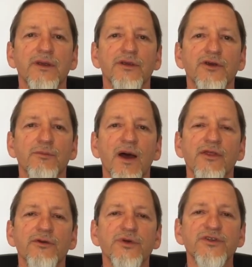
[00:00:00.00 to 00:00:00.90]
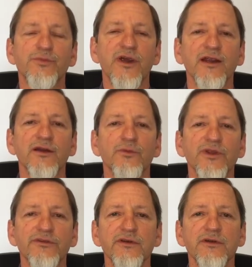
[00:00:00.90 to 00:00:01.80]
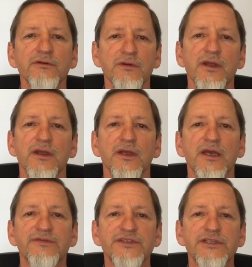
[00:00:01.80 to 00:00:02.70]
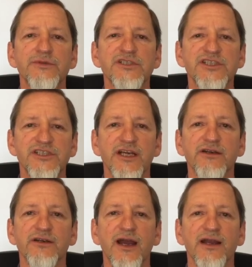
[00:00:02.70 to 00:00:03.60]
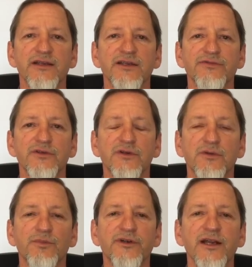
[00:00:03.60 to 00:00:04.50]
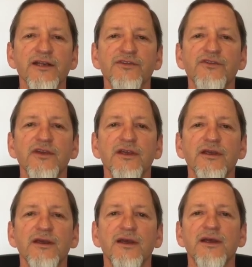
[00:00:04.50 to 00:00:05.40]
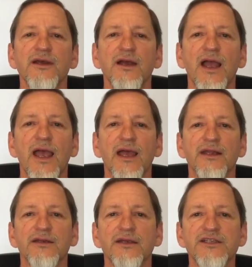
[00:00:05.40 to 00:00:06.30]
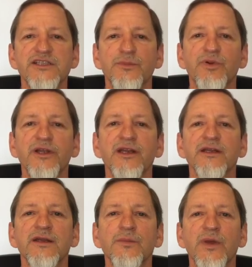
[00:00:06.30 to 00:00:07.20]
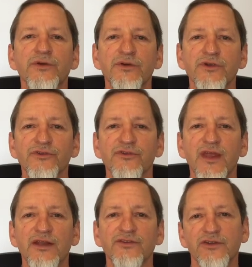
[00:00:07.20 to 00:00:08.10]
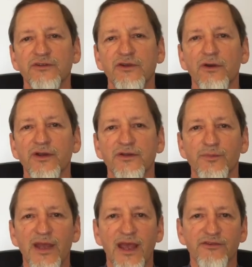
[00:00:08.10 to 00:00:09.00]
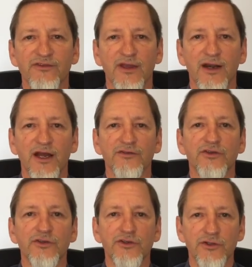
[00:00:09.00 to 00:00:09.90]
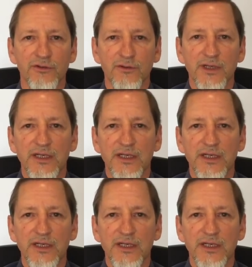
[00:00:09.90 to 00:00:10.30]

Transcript: your mother was pregnant with you, if she was sick or had a difficult pregnancy and is depleted in minerals, then she's going to pass that on to you.